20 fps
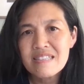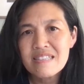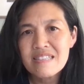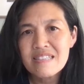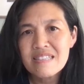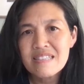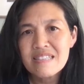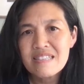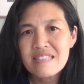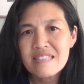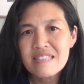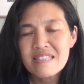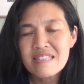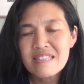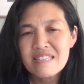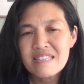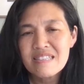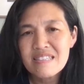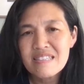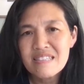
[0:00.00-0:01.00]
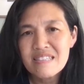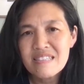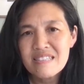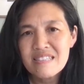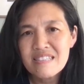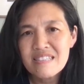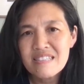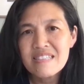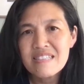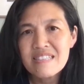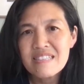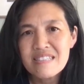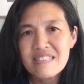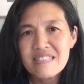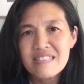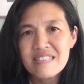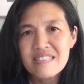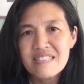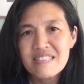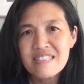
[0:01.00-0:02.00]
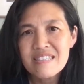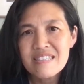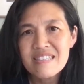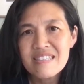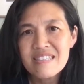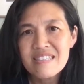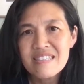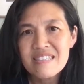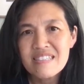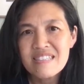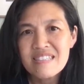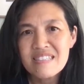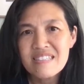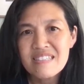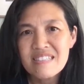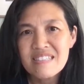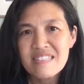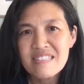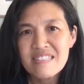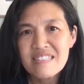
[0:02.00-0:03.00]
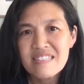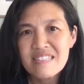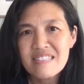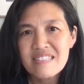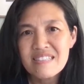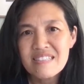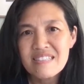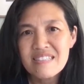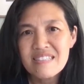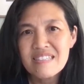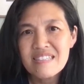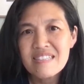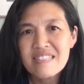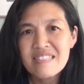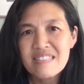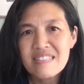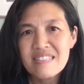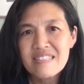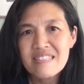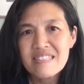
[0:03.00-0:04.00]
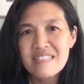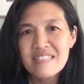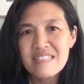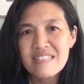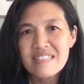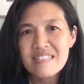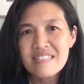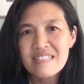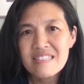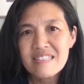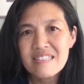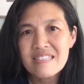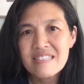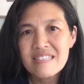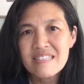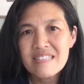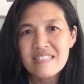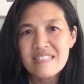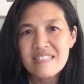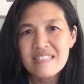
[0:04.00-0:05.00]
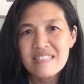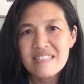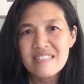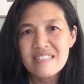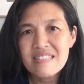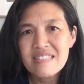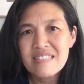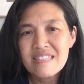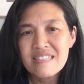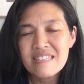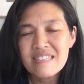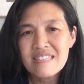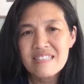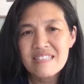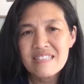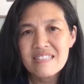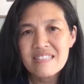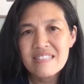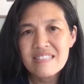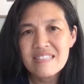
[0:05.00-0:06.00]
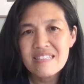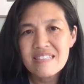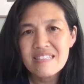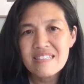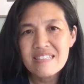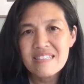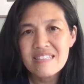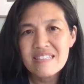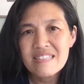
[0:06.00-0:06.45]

This person isn't speaking.